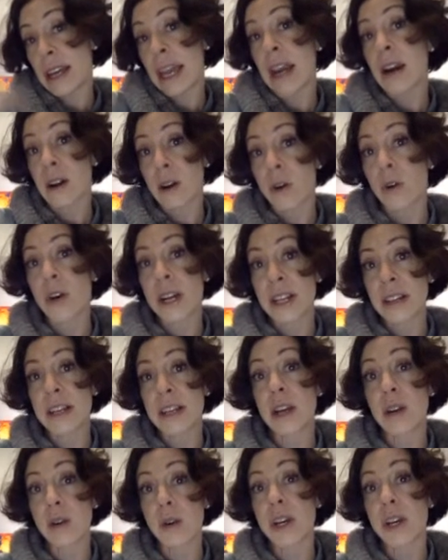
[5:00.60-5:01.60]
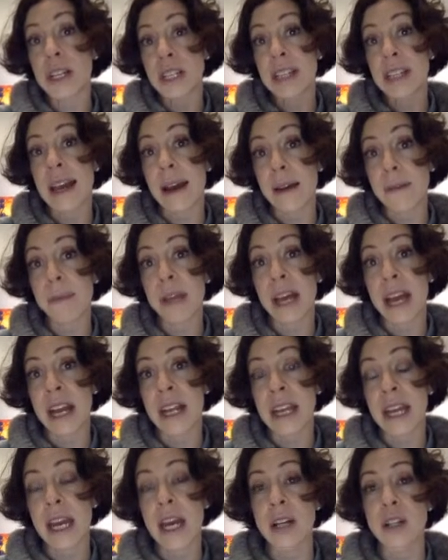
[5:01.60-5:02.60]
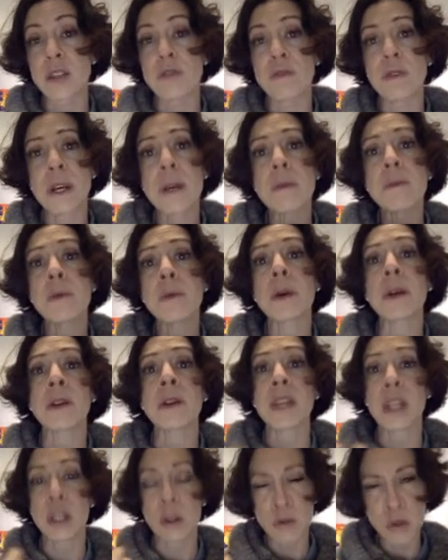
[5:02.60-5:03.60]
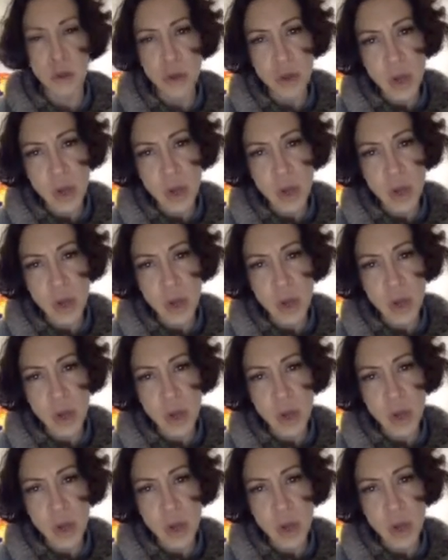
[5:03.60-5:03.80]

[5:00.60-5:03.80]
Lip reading: care accordingly according to that plan of care. It's very important that you